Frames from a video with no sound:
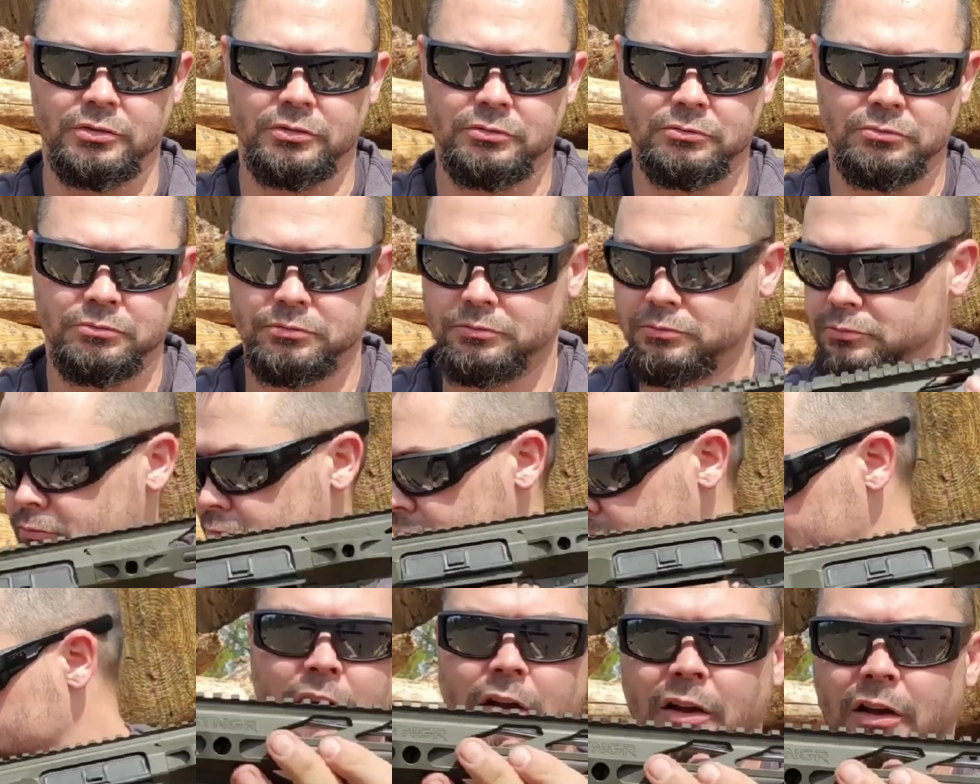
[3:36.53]
it.
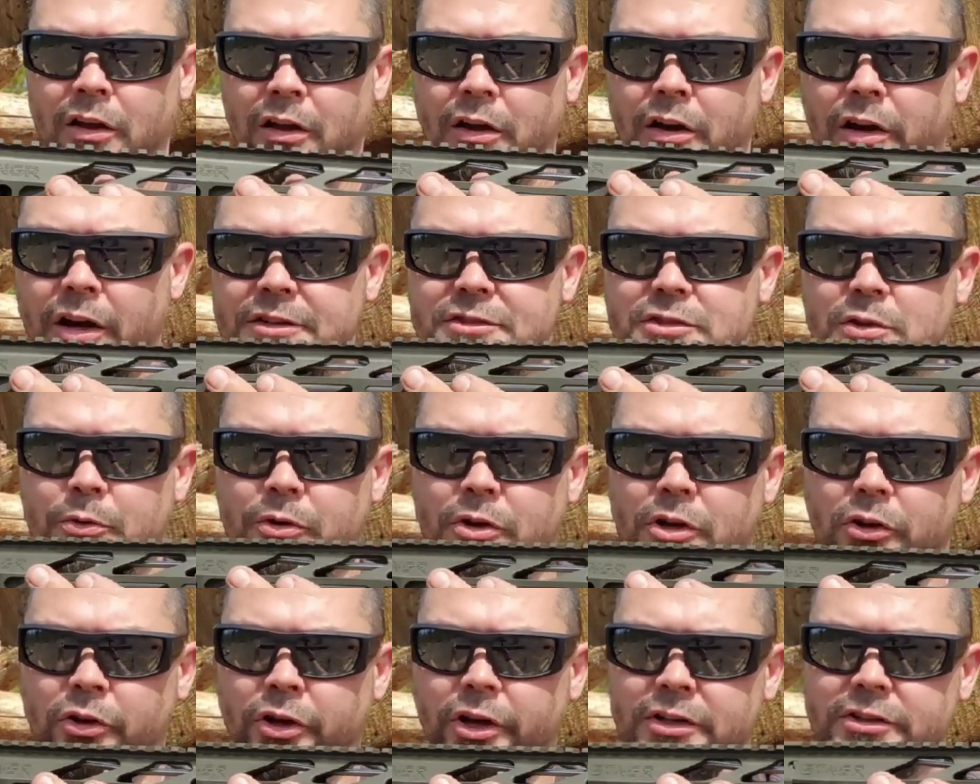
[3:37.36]
All
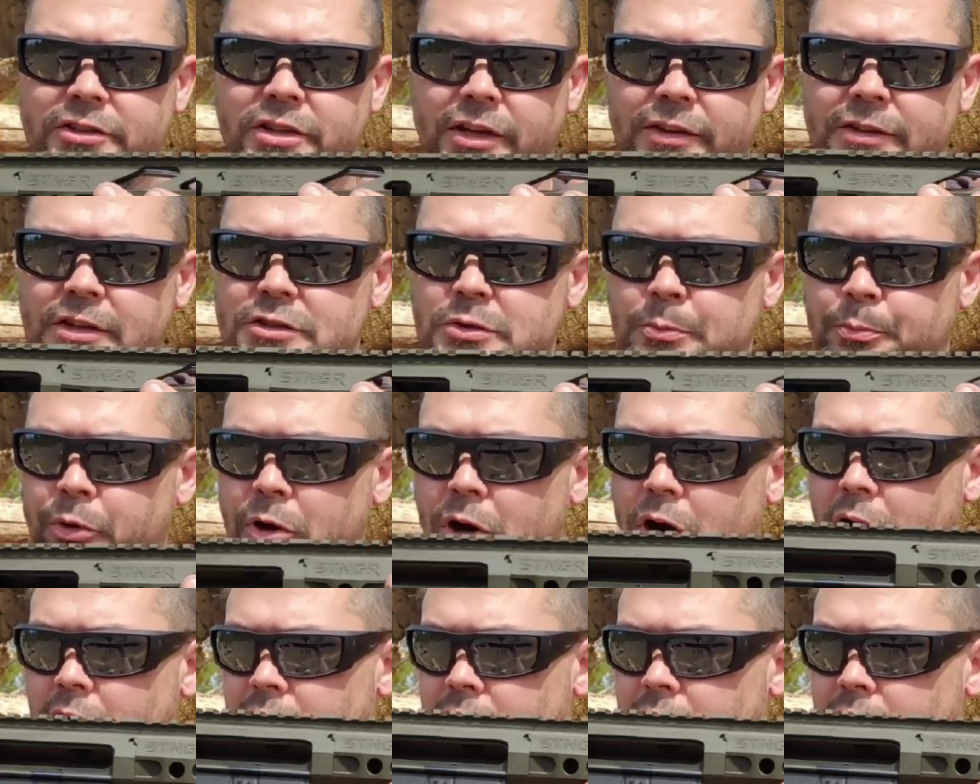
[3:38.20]
right, so we're going to go ahead and take this